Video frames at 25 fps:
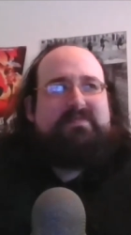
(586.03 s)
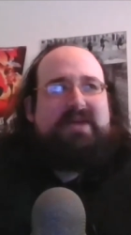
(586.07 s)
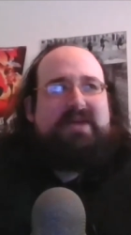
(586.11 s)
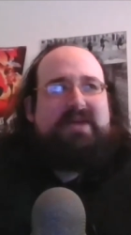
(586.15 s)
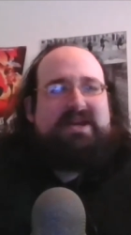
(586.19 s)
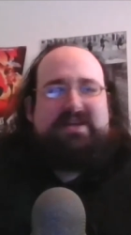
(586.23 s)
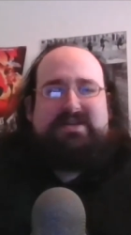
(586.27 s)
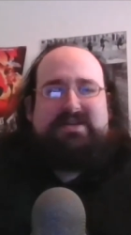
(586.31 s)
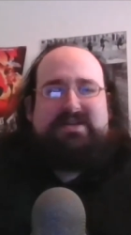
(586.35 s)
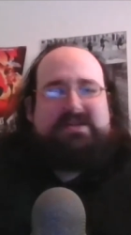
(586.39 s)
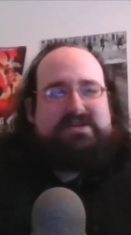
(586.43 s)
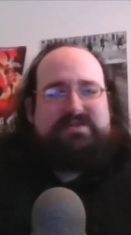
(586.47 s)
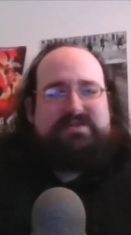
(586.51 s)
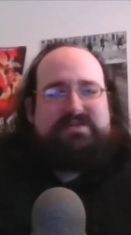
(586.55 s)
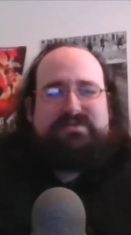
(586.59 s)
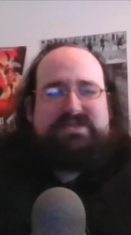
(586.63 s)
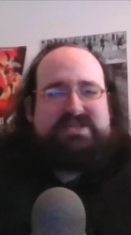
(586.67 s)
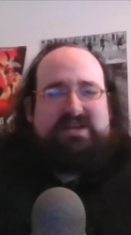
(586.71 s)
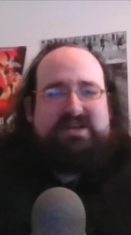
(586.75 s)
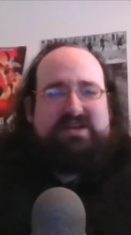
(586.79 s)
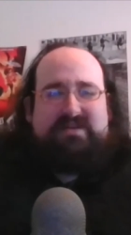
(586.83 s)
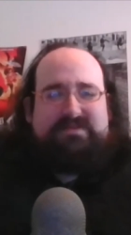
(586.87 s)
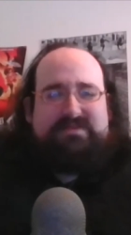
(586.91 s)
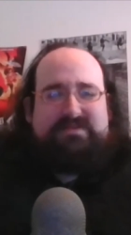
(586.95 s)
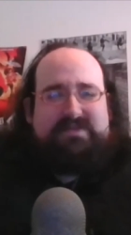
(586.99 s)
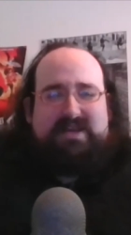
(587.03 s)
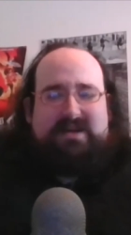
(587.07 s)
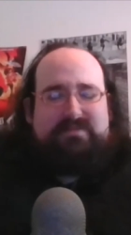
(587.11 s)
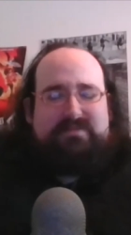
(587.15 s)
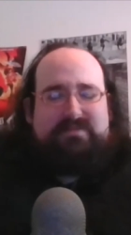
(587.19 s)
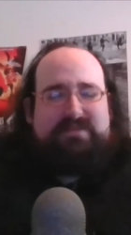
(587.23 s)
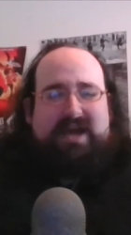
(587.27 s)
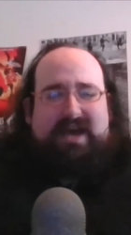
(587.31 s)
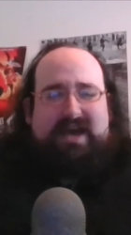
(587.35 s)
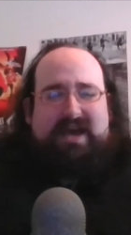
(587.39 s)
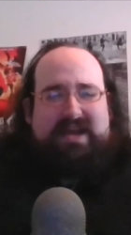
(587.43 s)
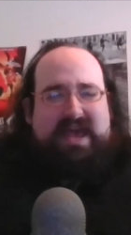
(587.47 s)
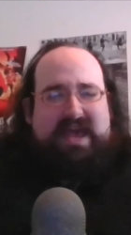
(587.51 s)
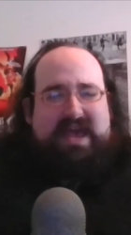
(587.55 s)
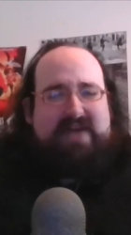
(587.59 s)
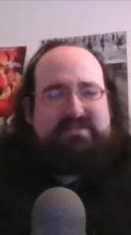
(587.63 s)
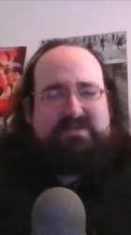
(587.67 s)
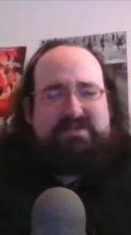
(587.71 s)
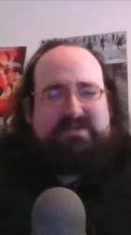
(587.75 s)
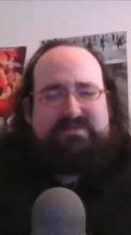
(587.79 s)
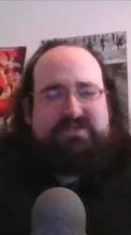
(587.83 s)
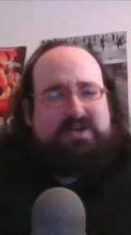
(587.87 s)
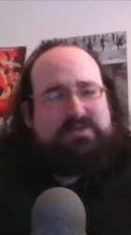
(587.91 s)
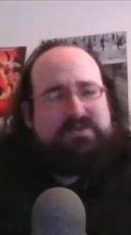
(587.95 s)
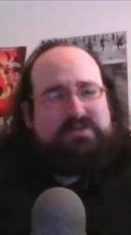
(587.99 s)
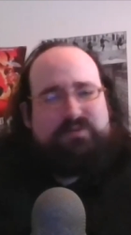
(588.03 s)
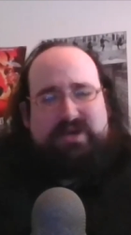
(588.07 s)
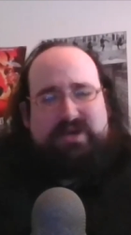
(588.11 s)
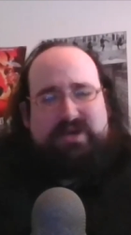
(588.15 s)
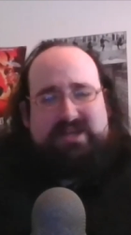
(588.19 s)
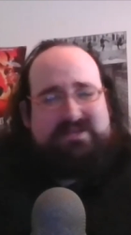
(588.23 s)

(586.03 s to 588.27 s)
money to do stuff that I'm not having fun with,